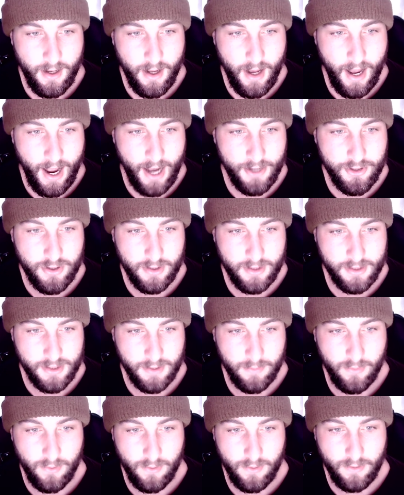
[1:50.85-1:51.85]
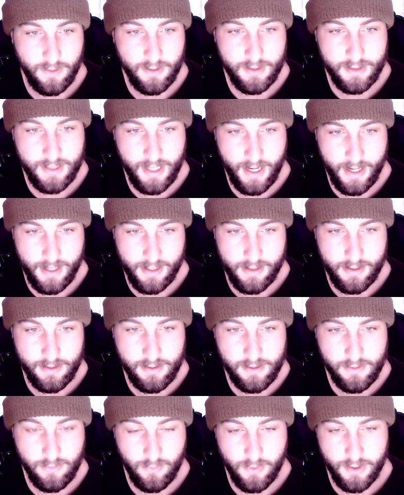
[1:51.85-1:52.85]
Hydrolysable
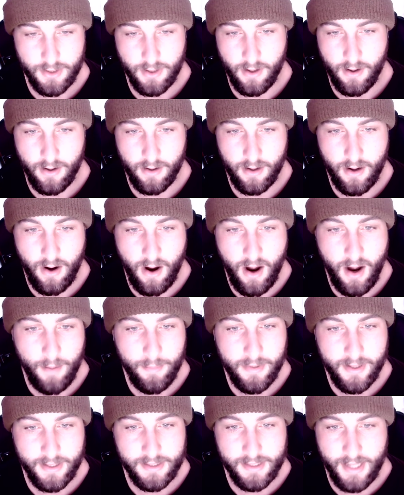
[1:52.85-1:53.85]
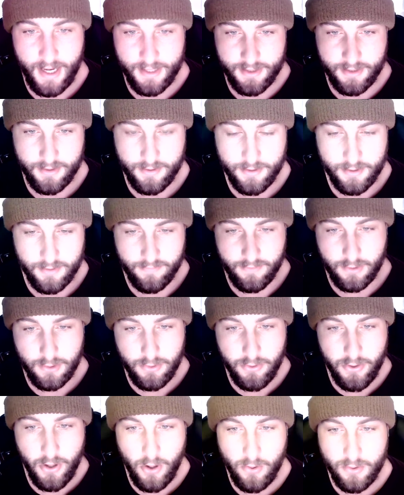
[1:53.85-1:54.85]
tannins, which are complex esters of
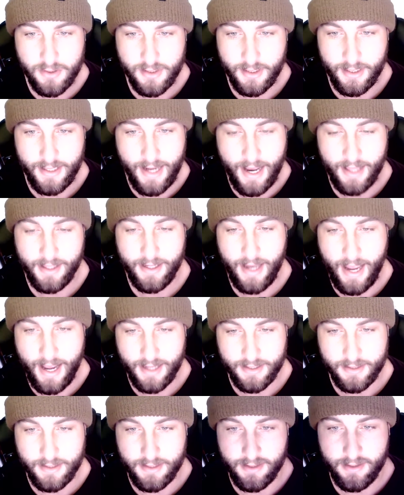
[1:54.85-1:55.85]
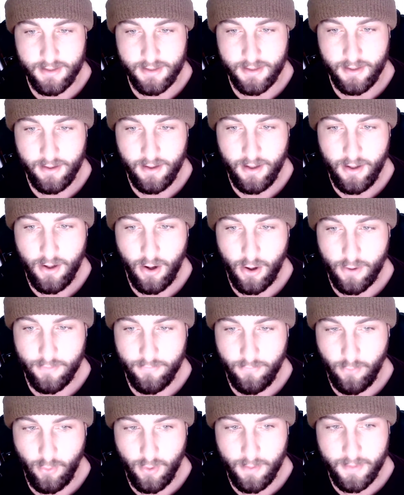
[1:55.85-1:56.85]
glucose and gallic acids, are
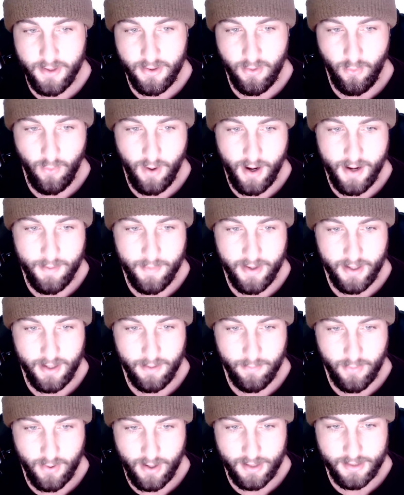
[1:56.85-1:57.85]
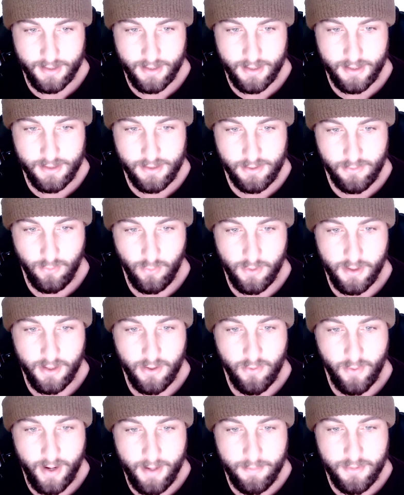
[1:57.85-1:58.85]
formed in the winemaking process when the
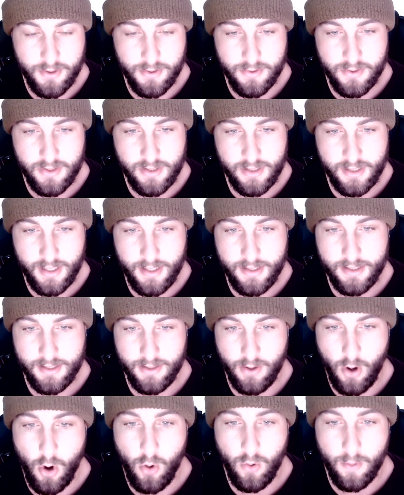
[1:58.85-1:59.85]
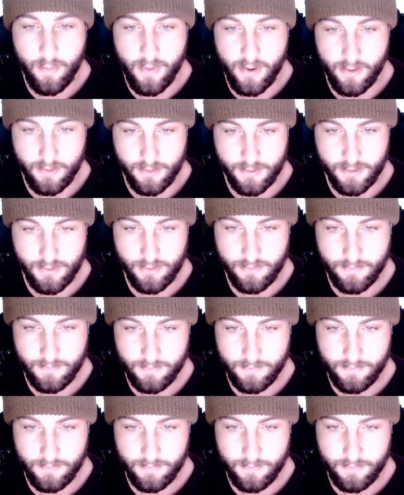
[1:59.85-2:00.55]
grape juice sits in oak barrels.